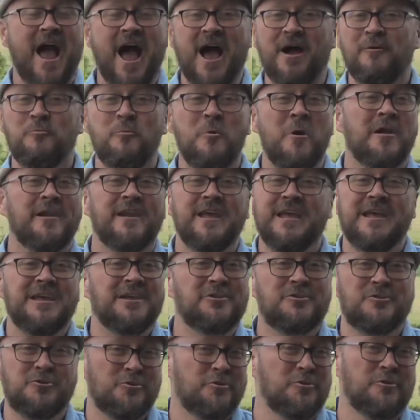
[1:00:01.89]
I want to
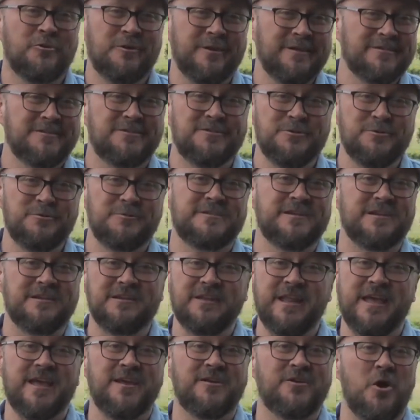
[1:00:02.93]
encourage you to
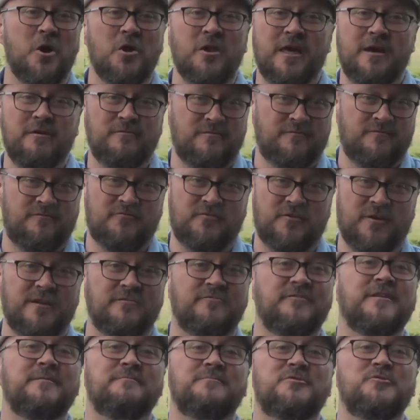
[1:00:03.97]
lay it all out in
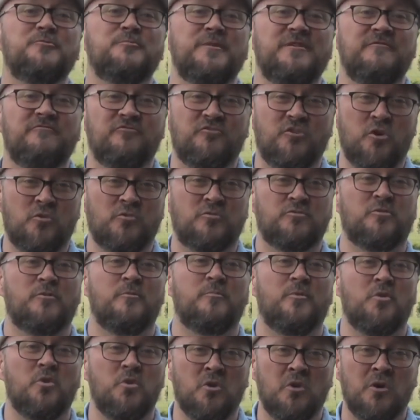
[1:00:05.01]
front of Him, to be
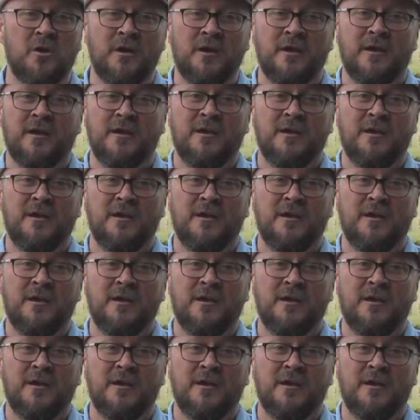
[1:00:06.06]
vulnerable